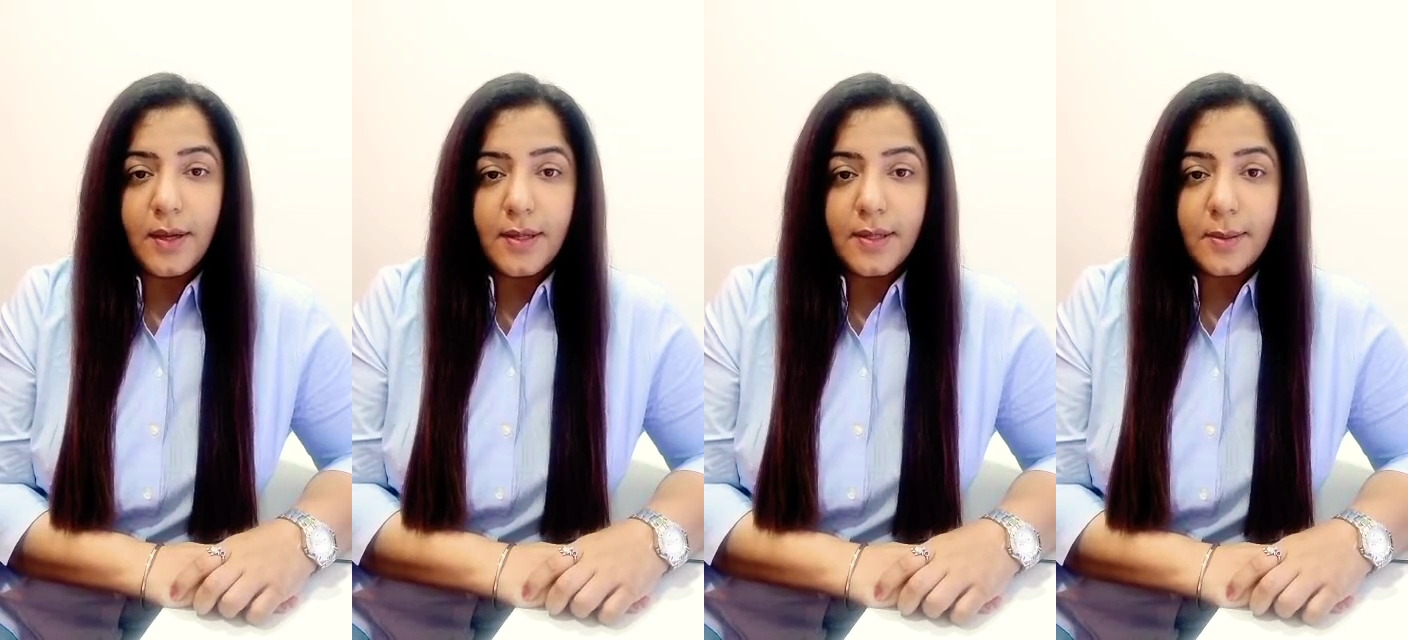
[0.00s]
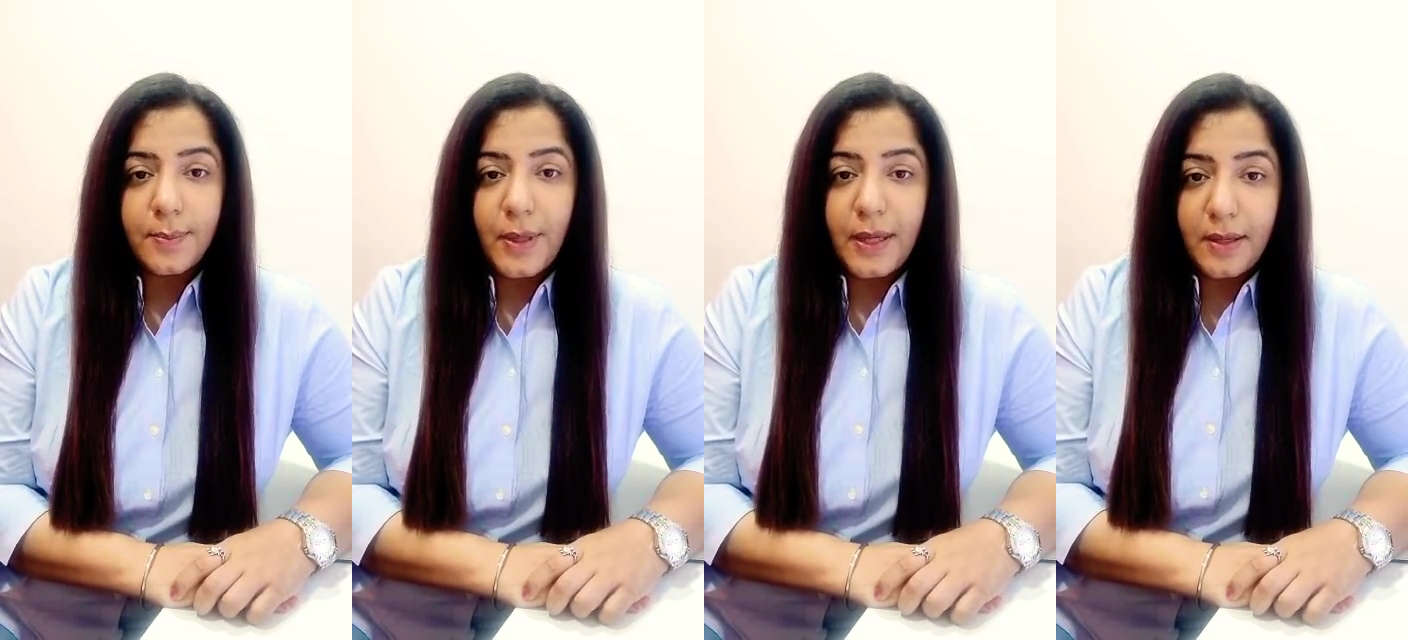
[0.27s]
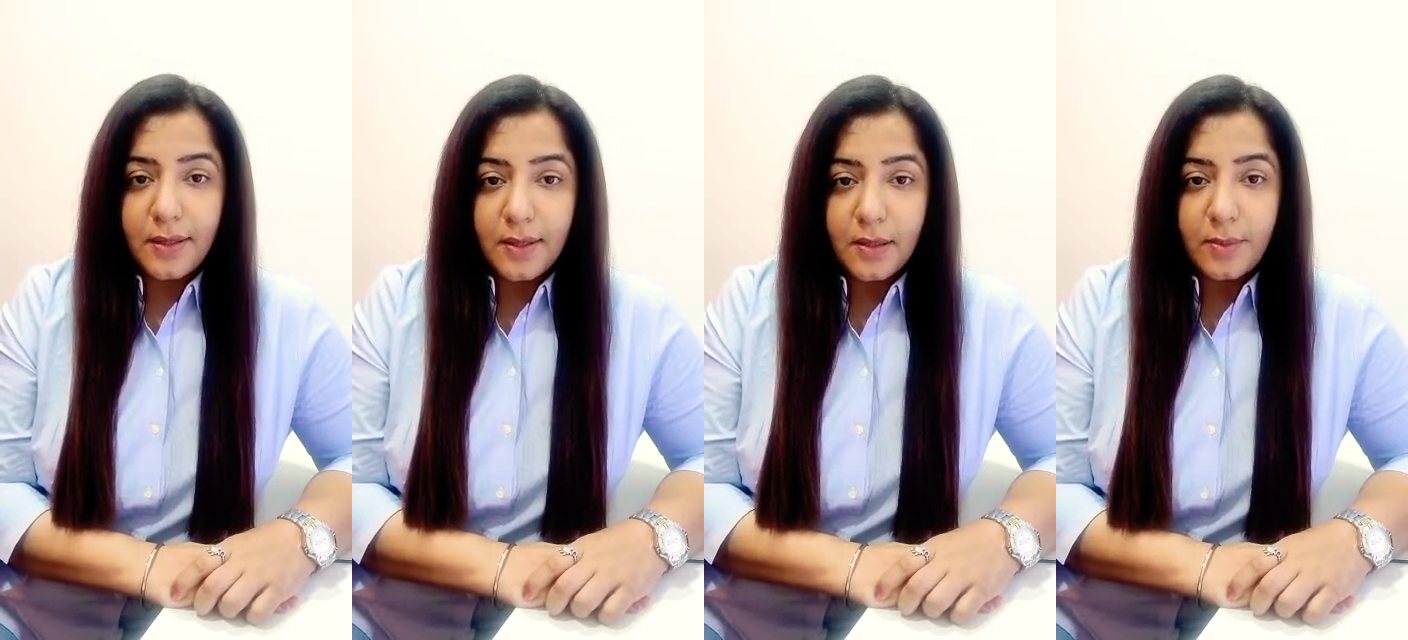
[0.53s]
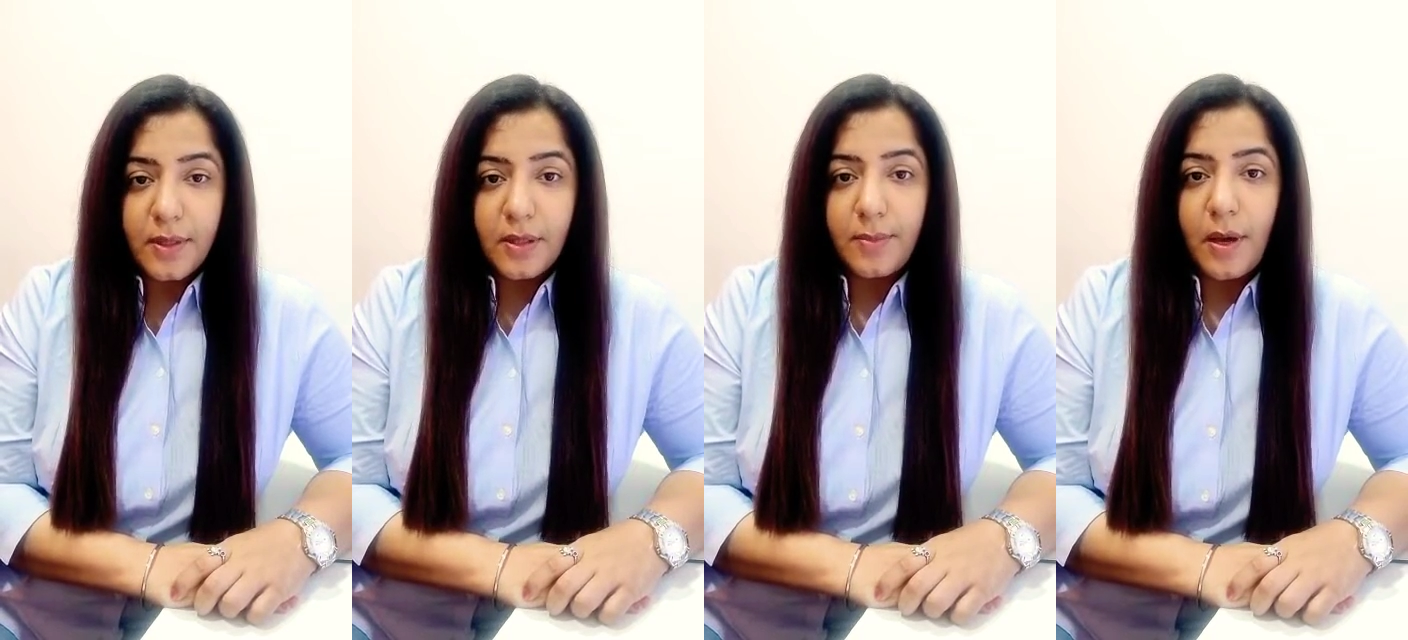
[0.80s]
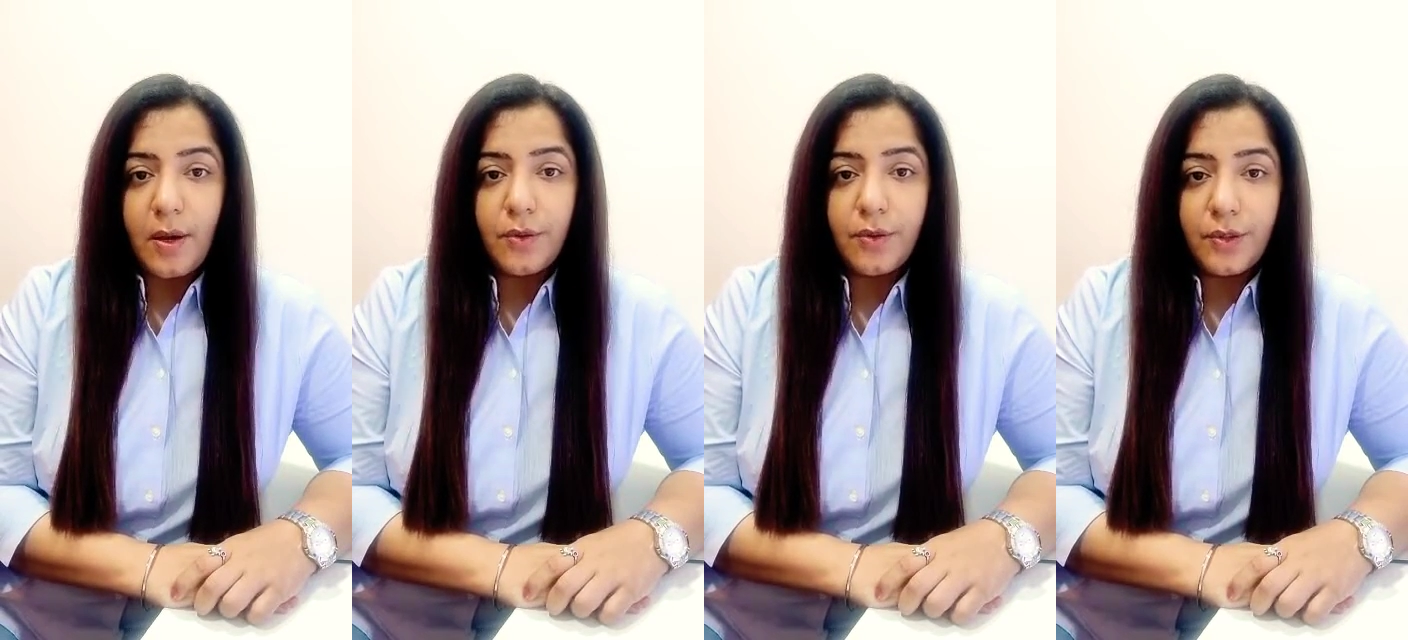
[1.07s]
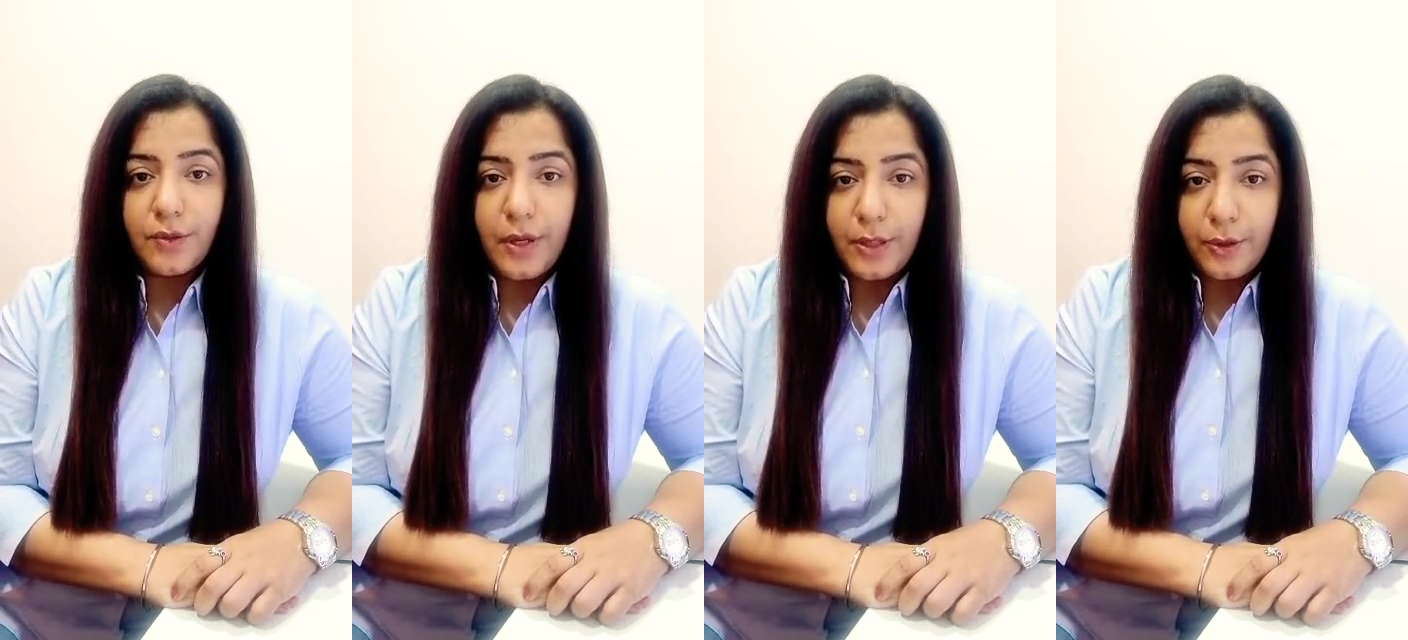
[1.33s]
Speak a little bit
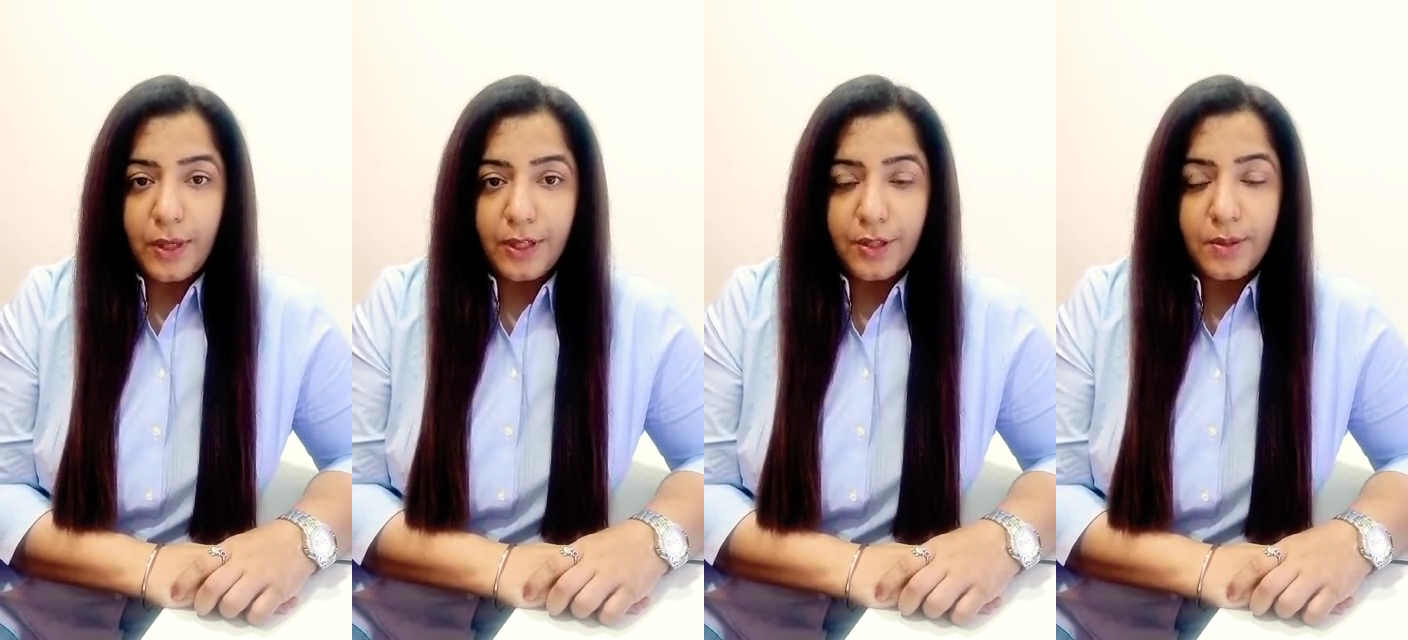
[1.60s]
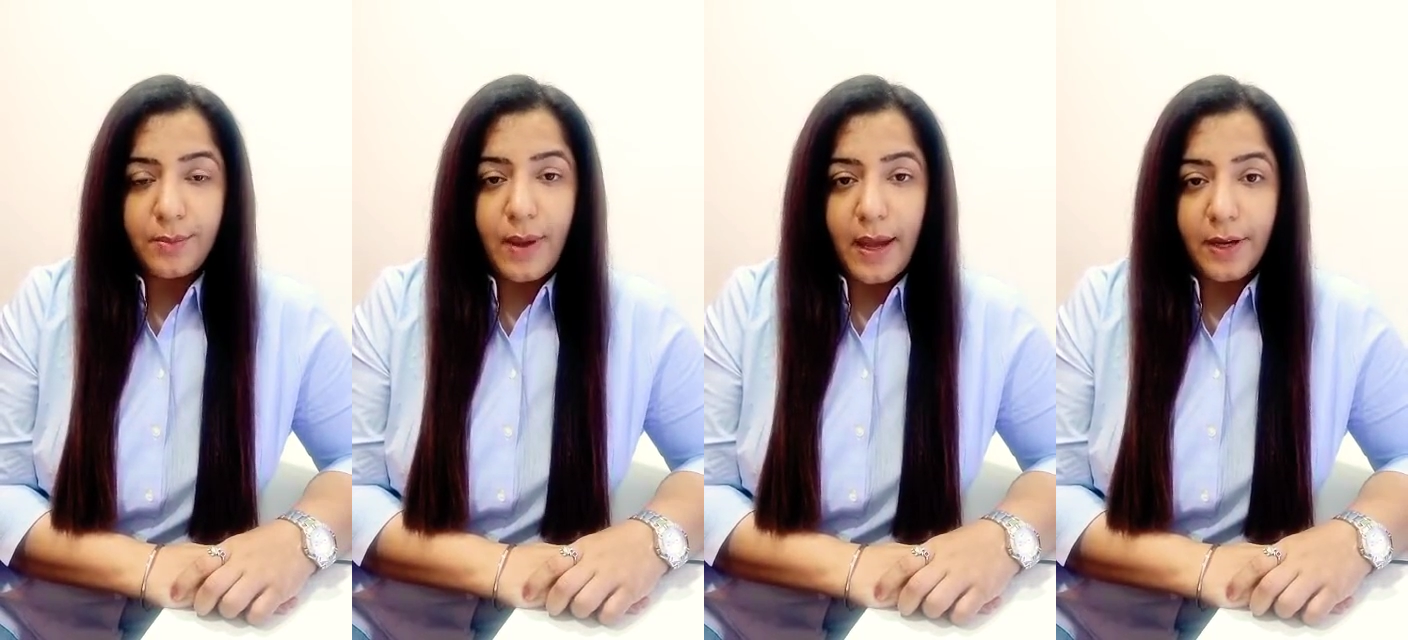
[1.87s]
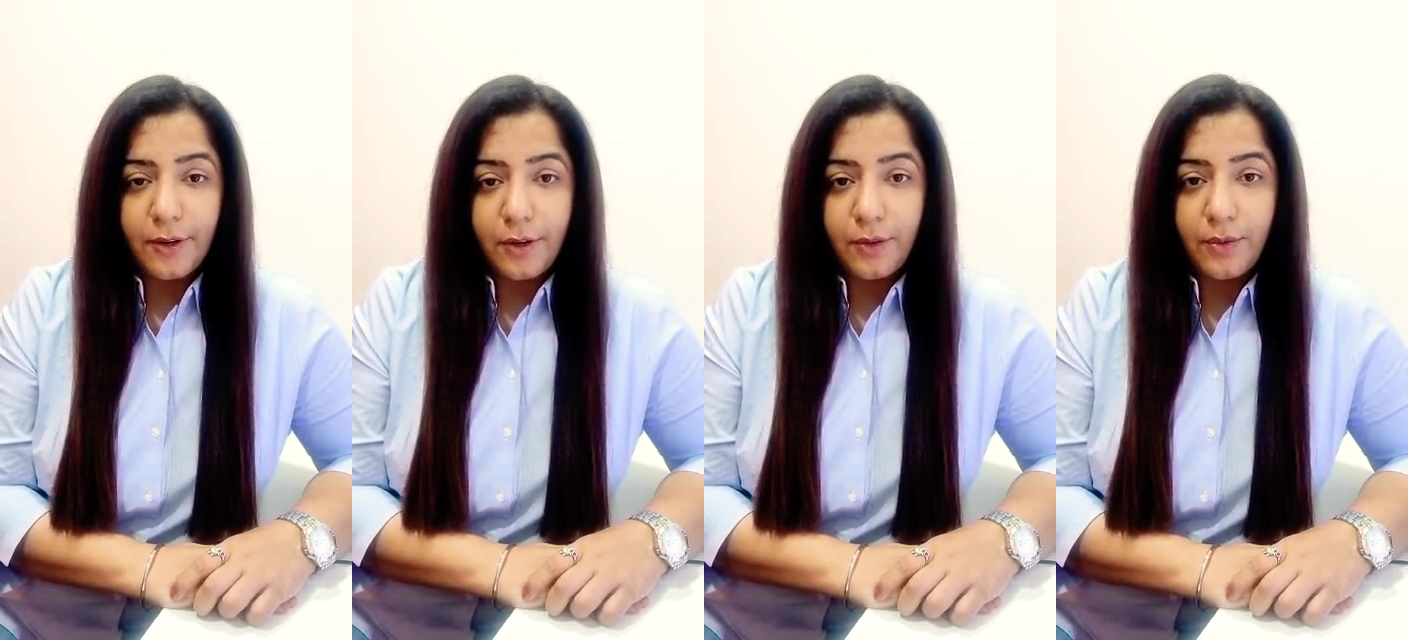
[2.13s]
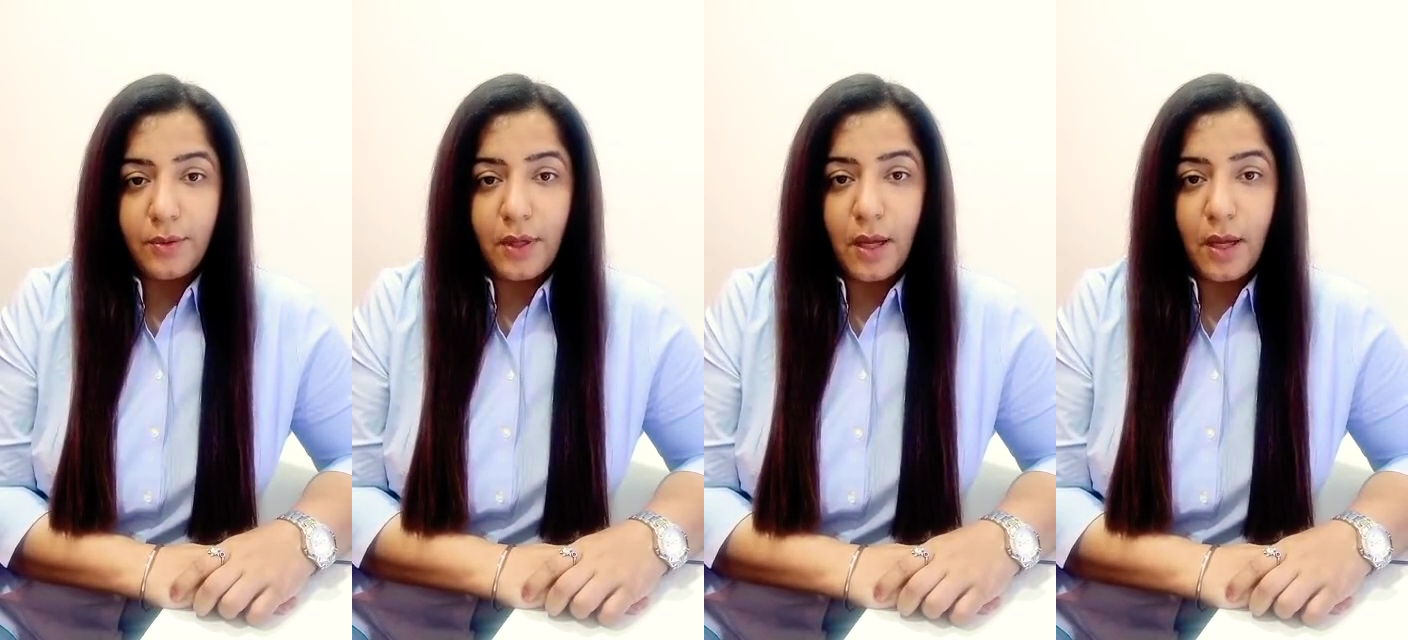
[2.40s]
about your education background,